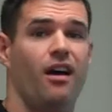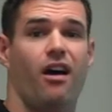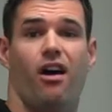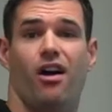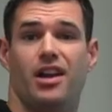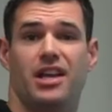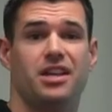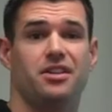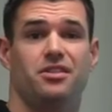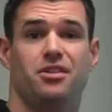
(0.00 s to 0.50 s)

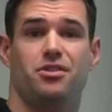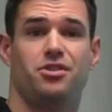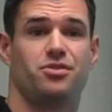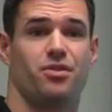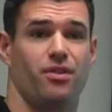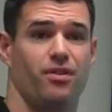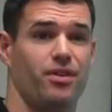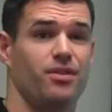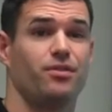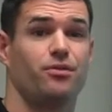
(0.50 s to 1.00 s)
on eating
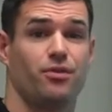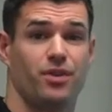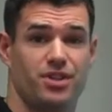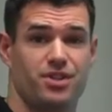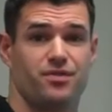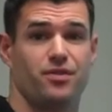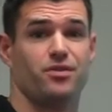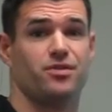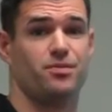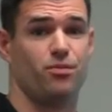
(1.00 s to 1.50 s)

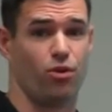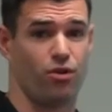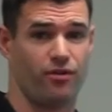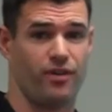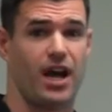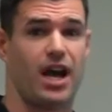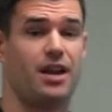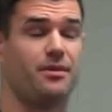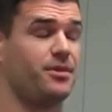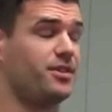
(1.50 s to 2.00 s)
nutrient-rich foods, more
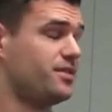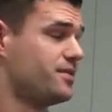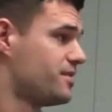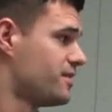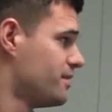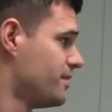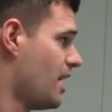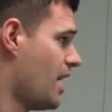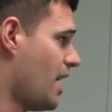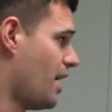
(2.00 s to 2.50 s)

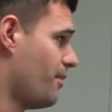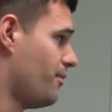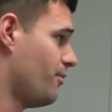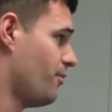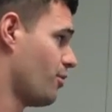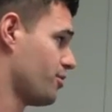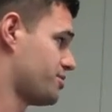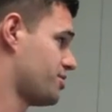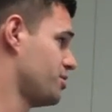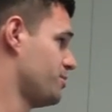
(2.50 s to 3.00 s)
vitamins, uh,
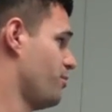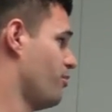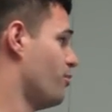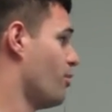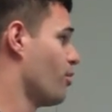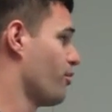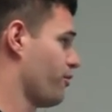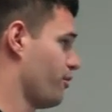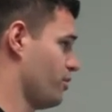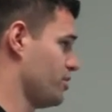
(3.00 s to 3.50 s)
or excuse me,
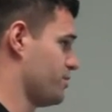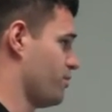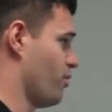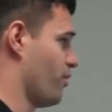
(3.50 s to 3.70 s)
more fruits,